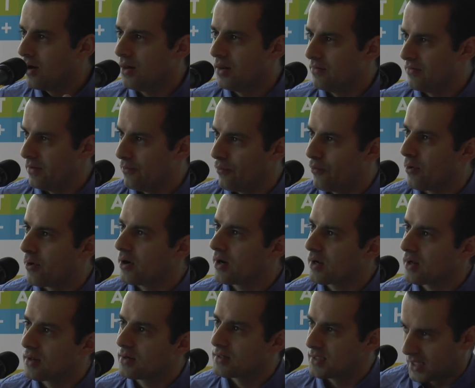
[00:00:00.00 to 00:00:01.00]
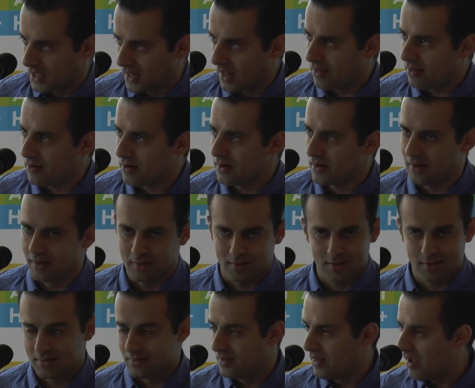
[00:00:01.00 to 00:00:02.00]
all of it work together.
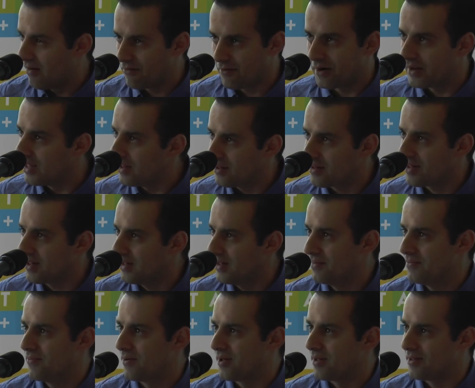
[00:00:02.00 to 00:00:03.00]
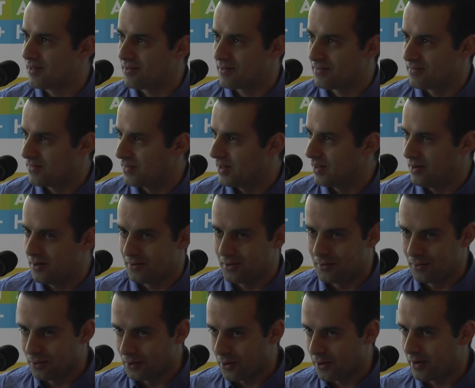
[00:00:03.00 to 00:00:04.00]
It's never easy because, you know,
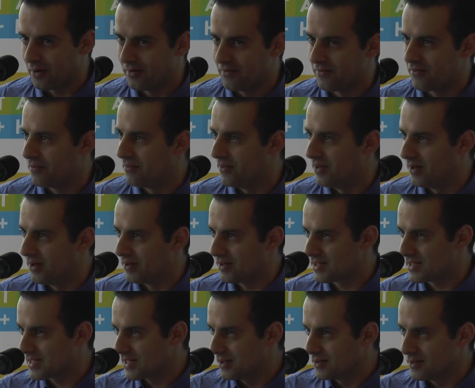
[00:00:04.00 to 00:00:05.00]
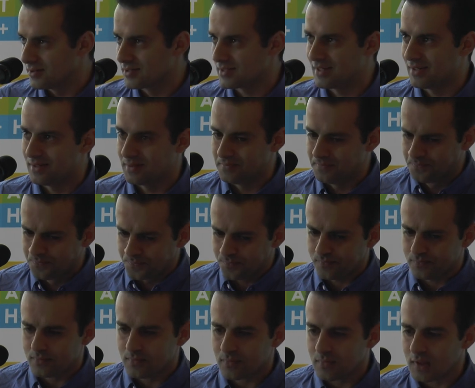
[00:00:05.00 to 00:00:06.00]
you learn from the skills and
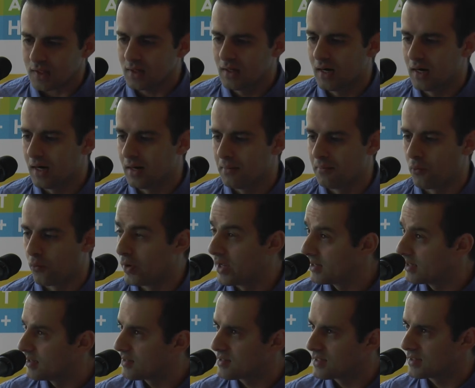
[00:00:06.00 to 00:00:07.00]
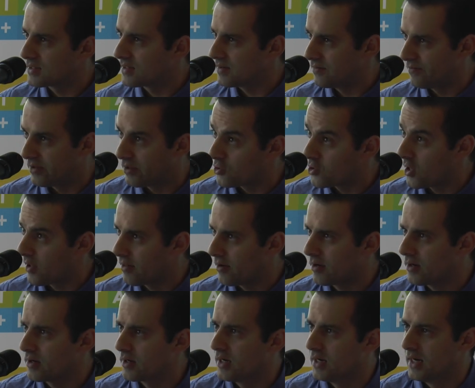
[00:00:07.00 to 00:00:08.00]
weaknesses of each
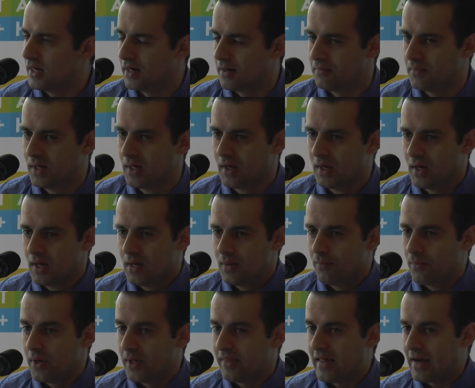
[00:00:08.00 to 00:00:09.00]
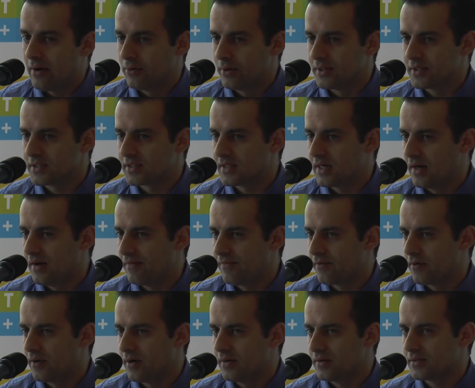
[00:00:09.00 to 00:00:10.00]
other. But that was
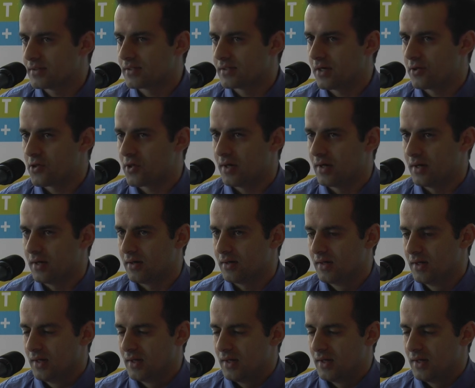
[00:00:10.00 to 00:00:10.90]
for such a,